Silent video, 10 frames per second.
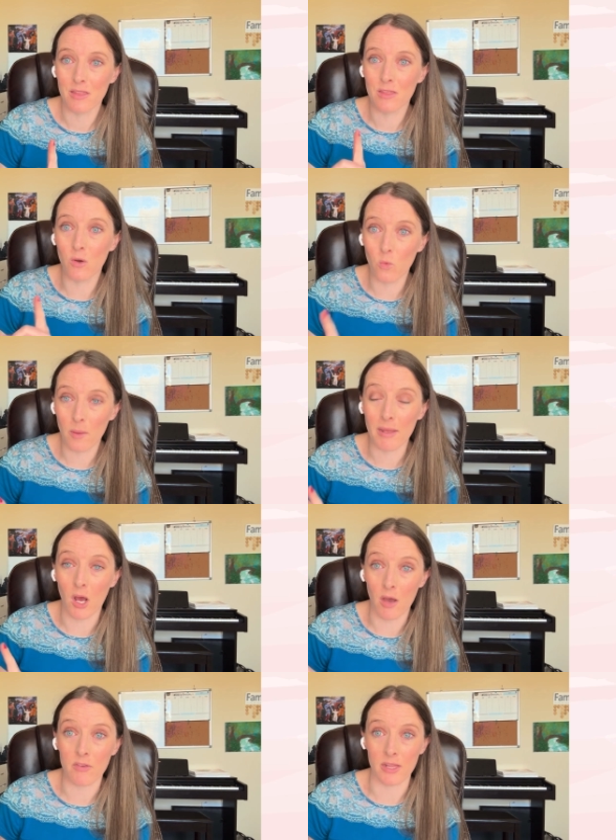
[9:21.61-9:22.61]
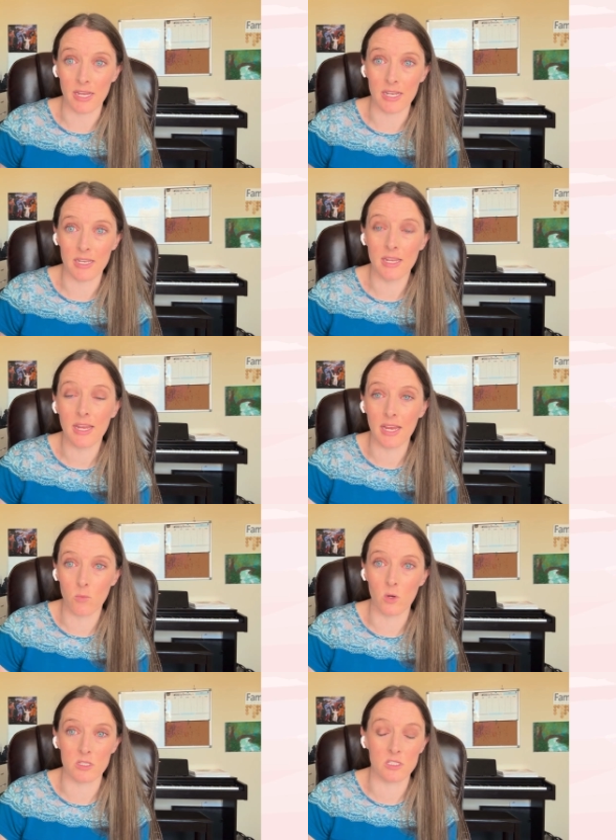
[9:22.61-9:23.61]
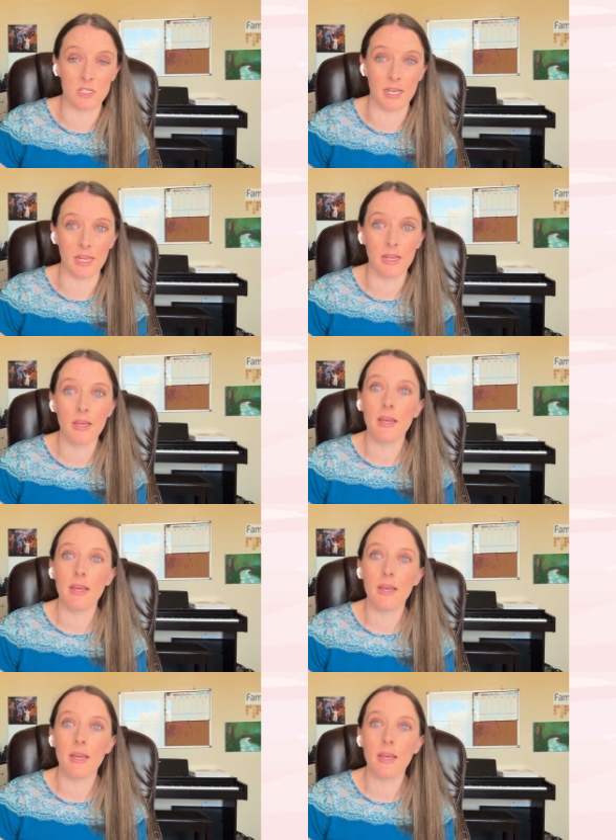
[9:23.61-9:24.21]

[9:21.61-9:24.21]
the women ovulated in one study.